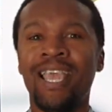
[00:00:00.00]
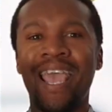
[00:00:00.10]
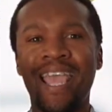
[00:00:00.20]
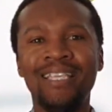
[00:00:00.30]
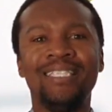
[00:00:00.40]

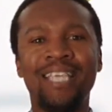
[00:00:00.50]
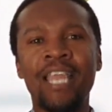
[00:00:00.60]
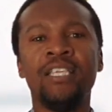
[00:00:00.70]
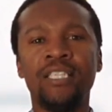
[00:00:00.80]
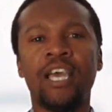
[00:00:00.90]
and
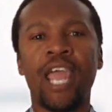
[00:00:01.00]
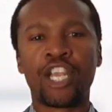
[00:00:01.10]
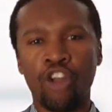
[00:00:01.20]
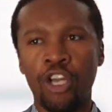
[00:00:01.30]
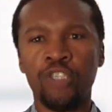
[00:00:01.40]
send the
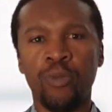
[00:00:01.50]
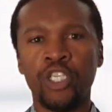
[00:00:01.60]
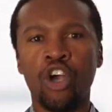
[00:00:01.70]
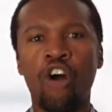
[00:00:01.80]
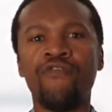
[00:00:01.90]

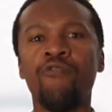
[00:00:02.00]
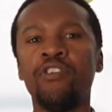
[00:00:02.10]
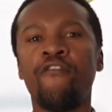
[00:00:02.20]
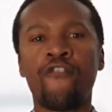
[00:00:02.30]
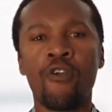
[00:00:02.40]
acknowledgement of the
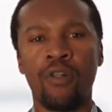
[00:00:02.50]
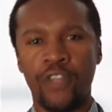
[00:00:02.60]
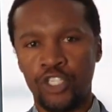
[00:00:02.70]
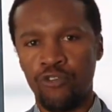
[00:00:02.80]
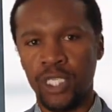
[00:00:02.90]
referral
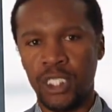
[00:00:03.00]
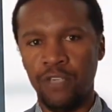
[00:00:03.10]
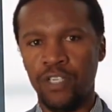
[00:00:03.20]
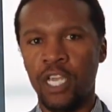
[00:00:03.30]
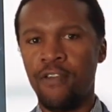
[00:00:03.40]
that you
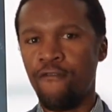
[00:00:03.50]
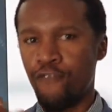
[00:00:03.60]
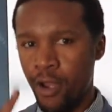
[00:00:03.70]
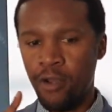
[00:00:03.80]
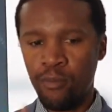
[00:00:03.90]
received.
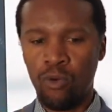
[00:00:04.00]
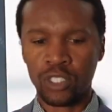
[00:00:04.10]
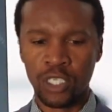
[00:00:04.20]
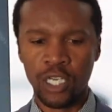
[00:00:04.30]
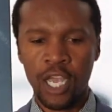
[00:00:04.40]
Very
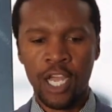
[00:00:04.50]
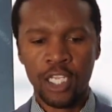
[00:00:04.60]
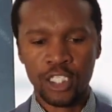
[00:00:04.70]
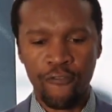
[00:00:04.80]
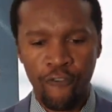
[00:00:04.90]
important.
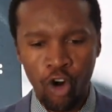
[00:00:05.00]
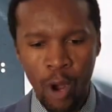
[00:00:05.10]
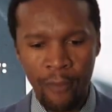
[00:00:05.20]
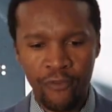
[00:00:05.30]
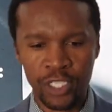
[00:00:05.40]
The
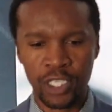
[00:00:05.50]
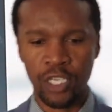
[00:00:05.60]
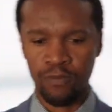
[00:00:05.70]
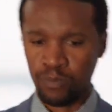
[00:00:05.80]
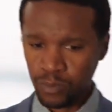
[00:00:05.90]
follow-up
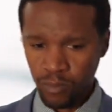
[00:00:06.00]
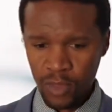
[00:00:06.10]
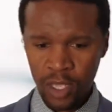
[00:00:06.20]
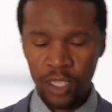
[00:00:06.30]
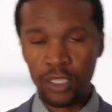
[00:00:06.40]
visitor,
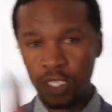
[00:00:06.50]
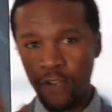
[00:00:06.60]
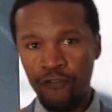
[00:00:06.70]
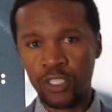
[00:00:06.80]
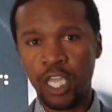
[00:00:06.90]
the
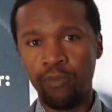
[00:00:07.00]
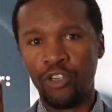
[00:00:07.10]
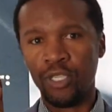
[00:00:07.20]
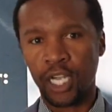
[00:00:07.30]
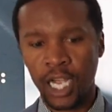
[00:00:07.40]
difference then
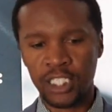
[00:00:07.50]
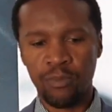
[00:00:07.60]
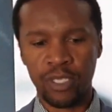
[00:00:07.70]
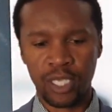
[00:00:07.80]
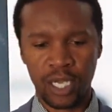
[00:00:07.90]
between the
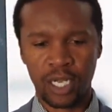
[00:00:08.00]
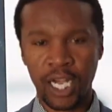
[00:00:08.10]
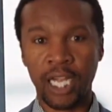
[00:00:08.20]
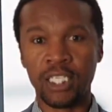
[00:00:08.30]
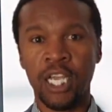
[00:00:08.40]
customer and the
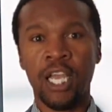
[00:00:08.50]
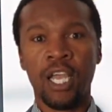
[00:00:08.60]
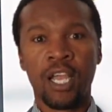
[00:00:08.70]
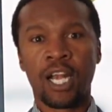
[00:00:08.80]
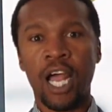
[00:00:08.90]
client.
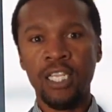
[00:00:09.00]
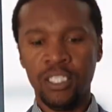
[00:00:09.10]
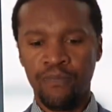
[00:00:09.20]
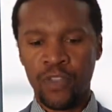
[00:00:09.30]
Clients,